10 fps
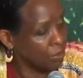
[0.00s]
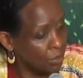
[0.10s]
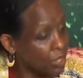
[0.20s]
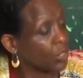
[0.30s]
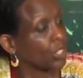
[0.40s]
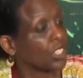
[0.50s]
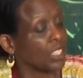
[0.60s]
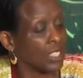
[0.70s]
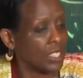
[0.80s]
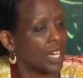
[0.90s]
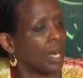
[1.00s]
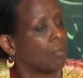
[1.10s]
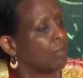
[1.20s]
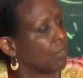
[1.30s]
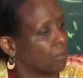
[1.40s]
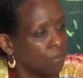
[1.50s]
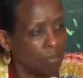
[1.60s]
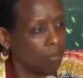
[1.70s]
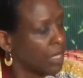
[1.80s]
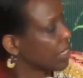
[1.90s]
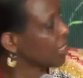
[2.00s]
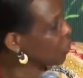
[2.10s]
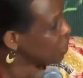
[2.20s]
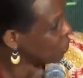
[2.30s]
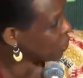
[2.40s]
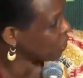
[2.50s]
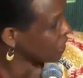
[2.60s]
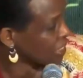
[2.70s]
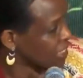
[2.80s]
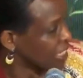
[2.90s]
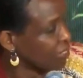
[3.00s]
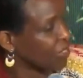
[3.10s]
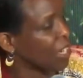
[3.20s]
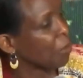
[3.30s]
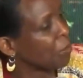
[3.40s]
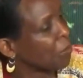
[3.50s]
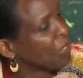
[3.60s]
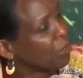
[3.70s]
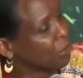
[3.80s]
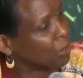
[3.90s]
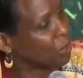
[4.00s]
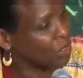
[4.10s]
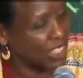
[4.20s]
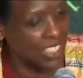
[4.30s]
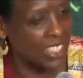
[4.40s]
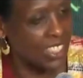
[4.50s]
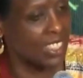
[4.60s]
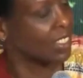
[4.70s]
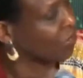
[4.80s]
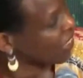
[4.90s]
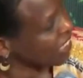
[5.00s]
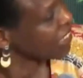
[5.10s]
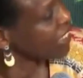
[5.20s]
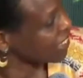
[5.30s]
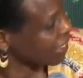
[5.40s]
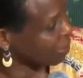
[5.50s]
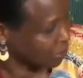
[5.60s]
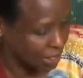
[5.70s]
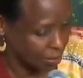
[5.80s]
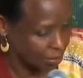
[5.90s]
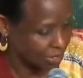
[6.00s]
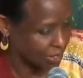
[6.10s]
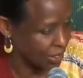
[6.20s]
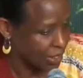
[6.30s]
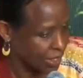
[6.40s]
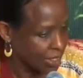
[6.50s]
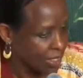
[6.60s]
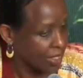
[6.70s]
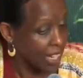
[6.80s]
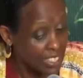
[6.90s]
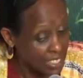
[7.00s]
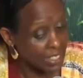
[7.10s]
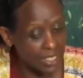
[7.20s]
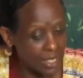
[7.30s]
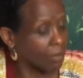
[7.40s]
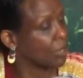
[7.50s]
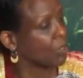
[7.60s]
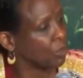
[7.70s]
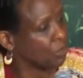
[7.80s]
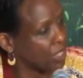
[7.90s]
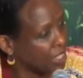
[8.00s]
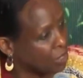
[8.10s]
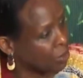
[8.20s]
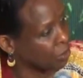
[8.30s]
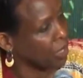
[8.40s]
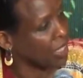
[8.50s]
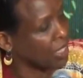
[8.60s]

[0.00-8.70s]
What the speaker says: resources that come from multilateral institutions and stuff. But when you go to translate that financing, sometimes, and this is something we need to think through and